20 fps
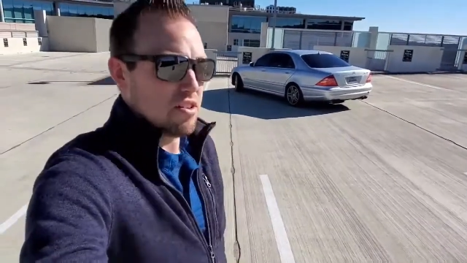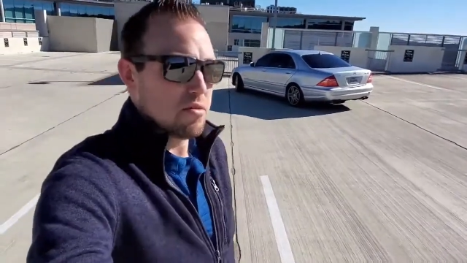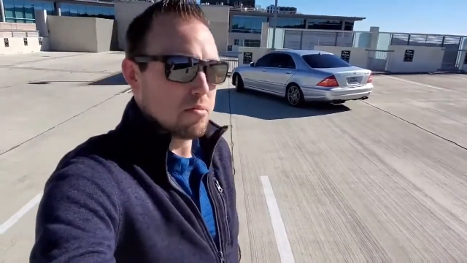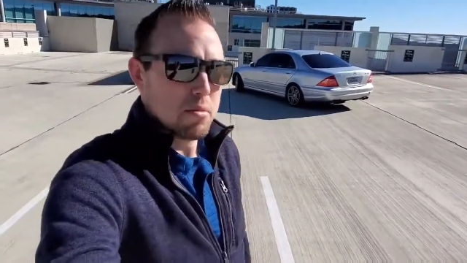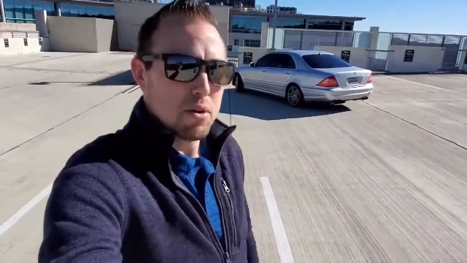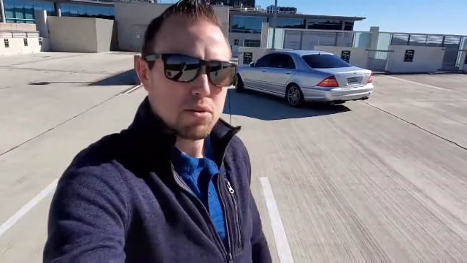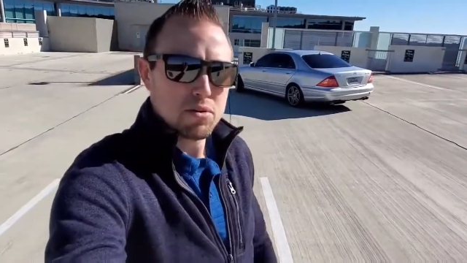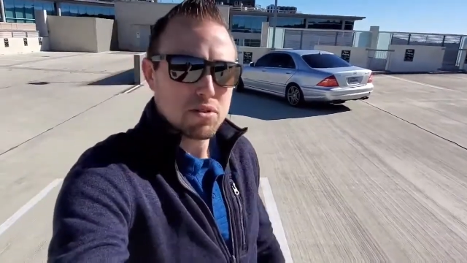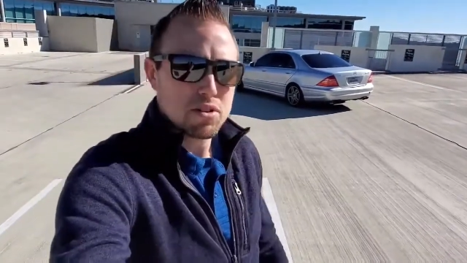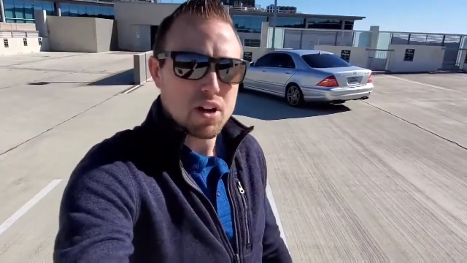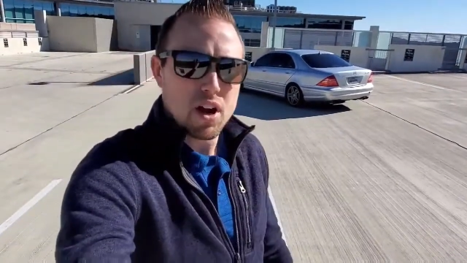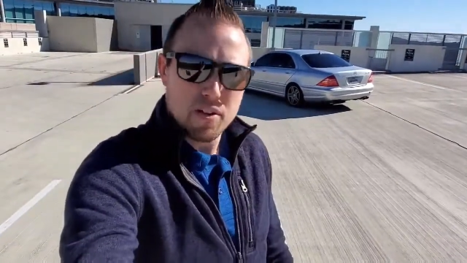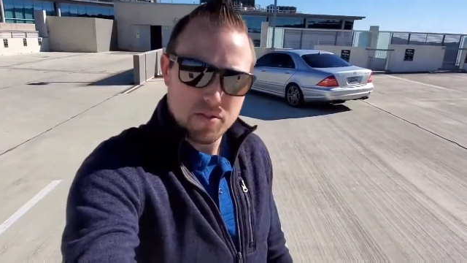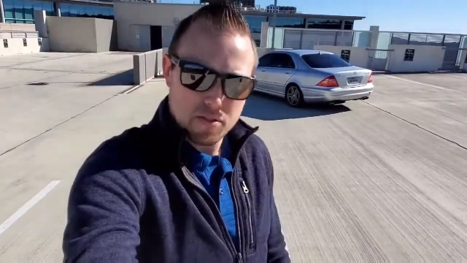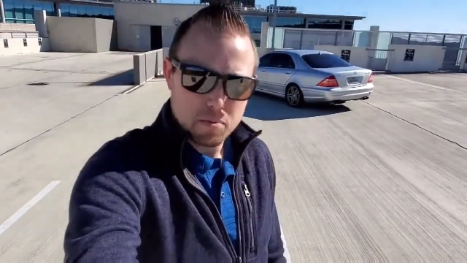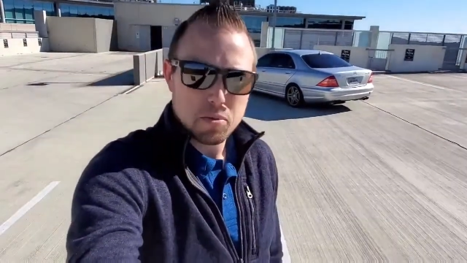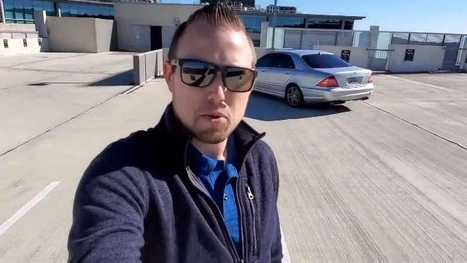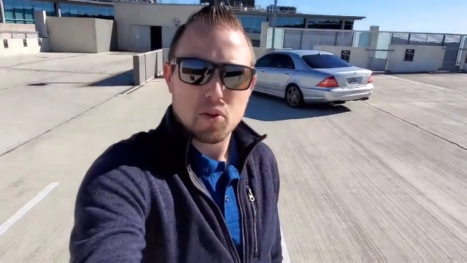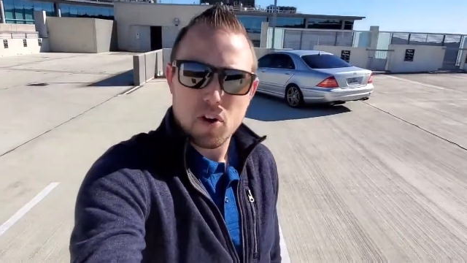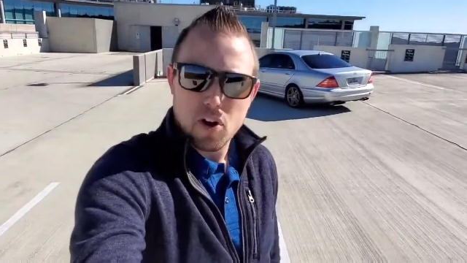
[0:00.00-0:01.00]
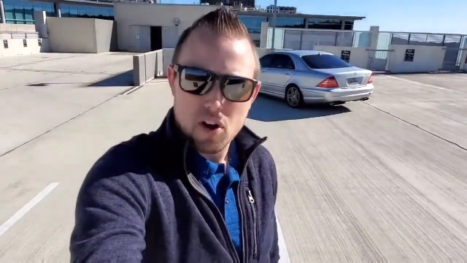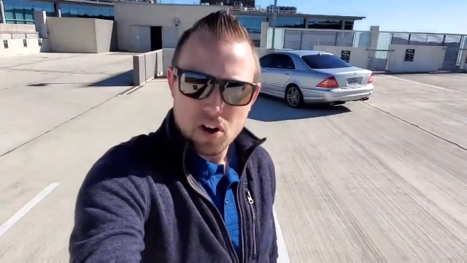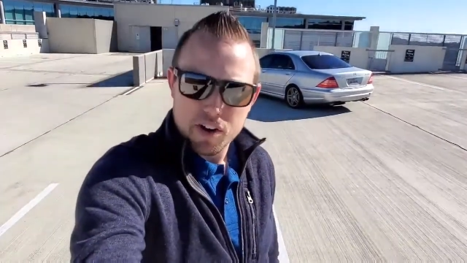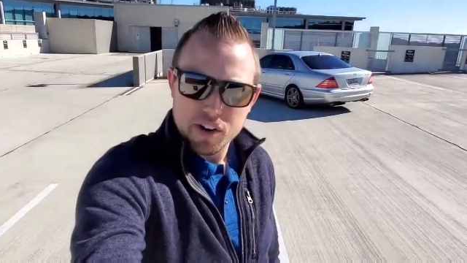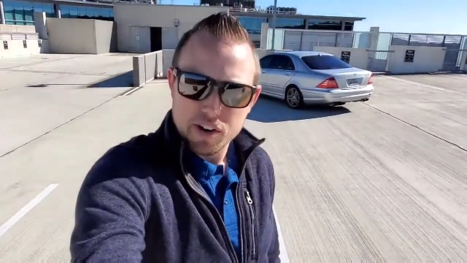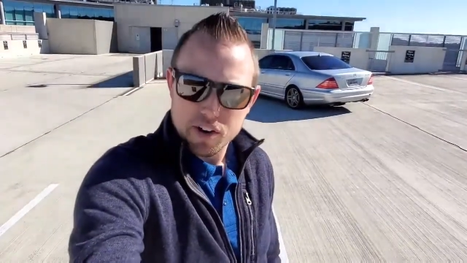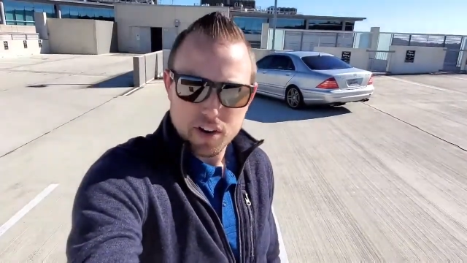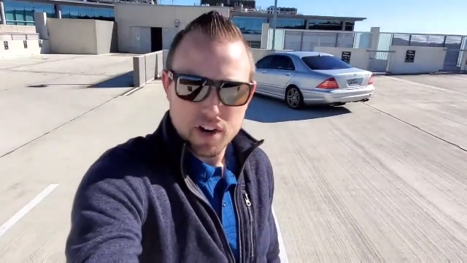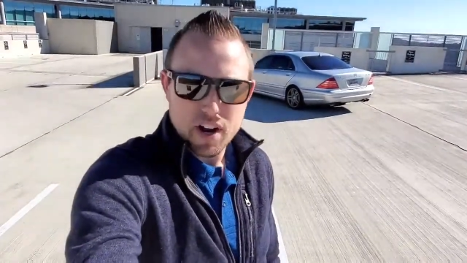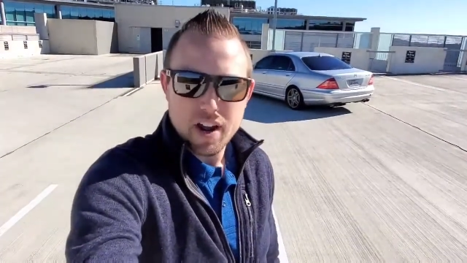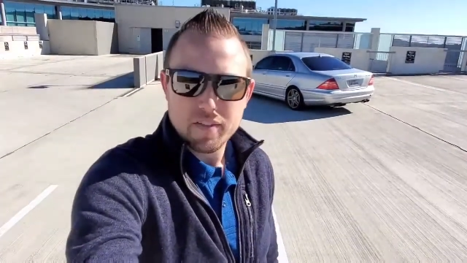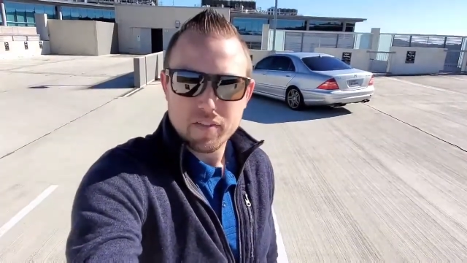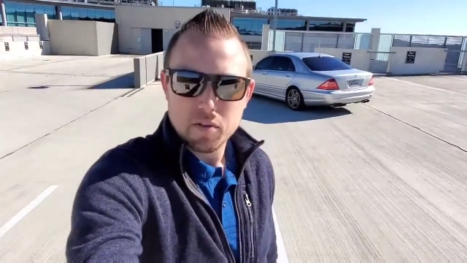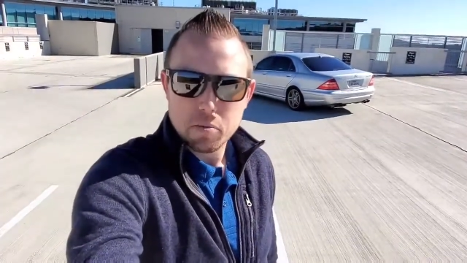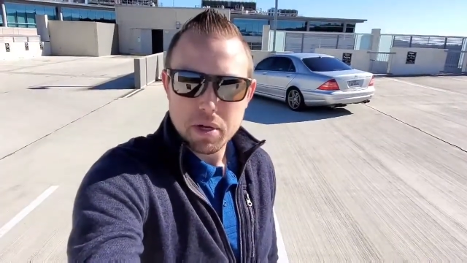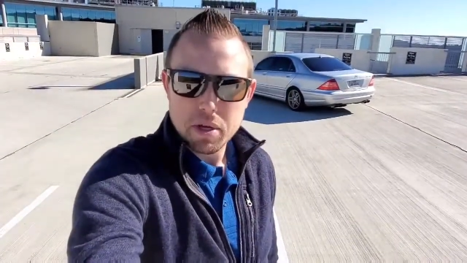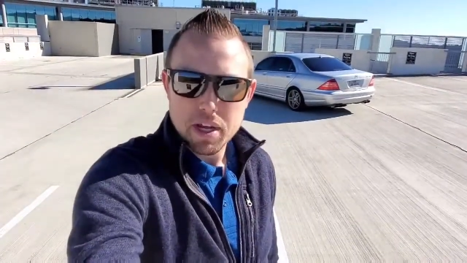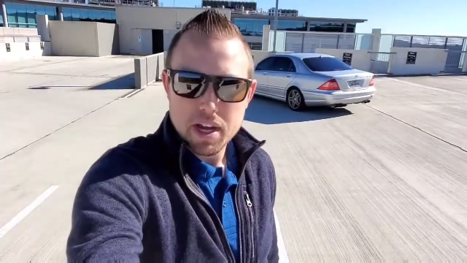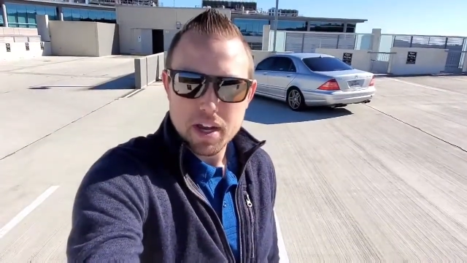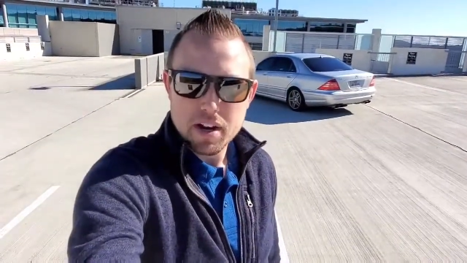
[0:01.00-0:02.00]
the most comfortable car you're going to ever
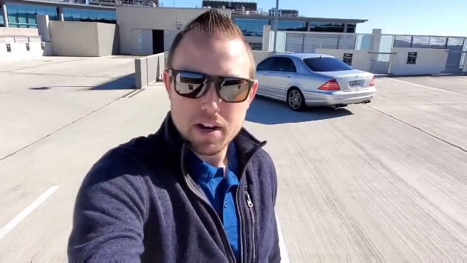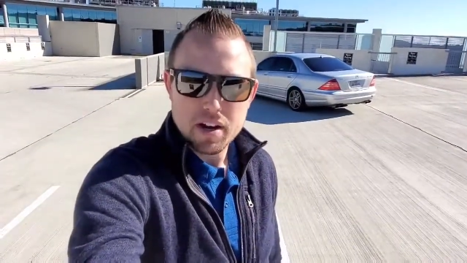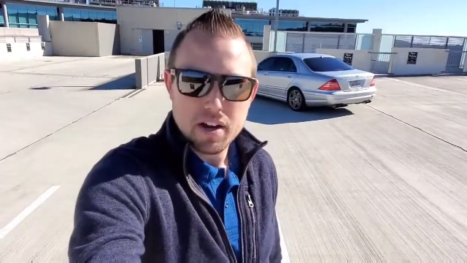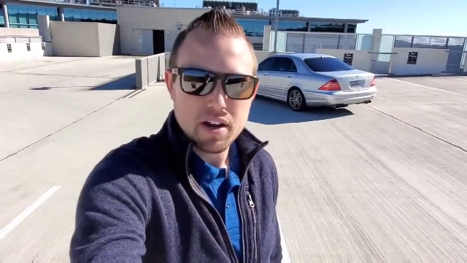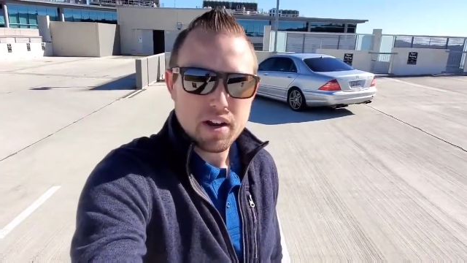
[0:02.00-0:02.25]
be in.